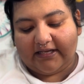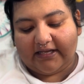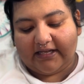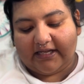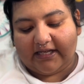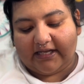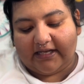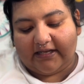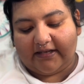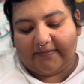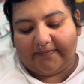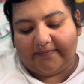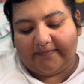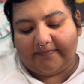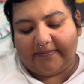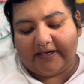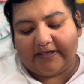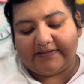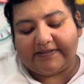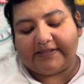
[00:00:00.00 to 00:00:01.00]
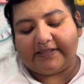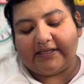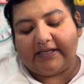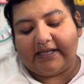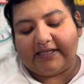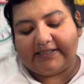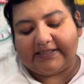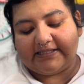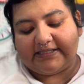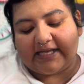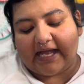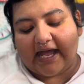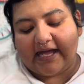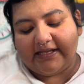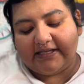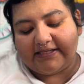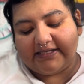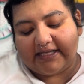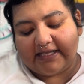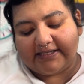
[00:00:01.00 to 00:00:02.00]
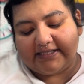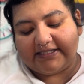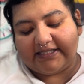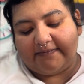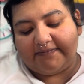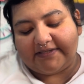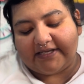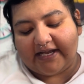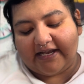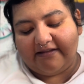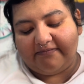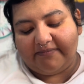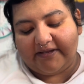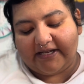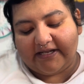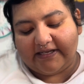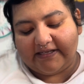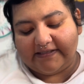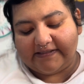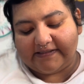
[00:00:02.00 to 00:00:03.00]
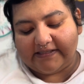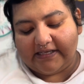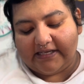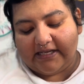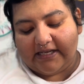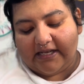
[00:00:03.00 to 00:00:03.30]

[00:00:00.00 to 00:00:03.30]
But it's sad at the same time because